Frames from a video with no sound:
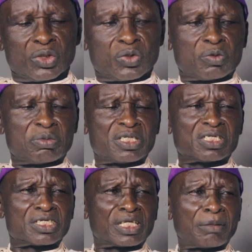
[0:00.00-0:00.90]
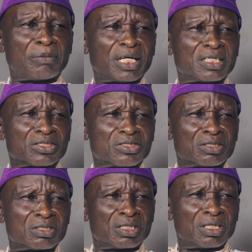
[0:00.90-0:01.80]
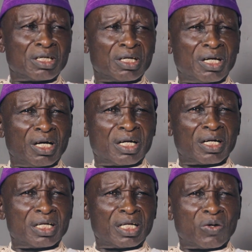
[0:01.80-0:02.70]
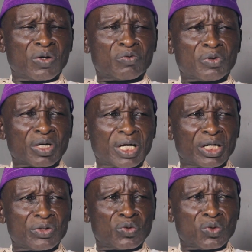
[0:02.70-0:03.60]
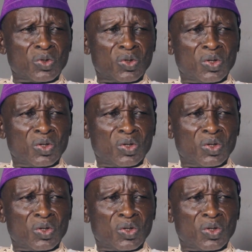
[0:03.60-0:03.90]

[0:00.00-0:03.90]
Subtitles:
to be Islamized and ran away from Kano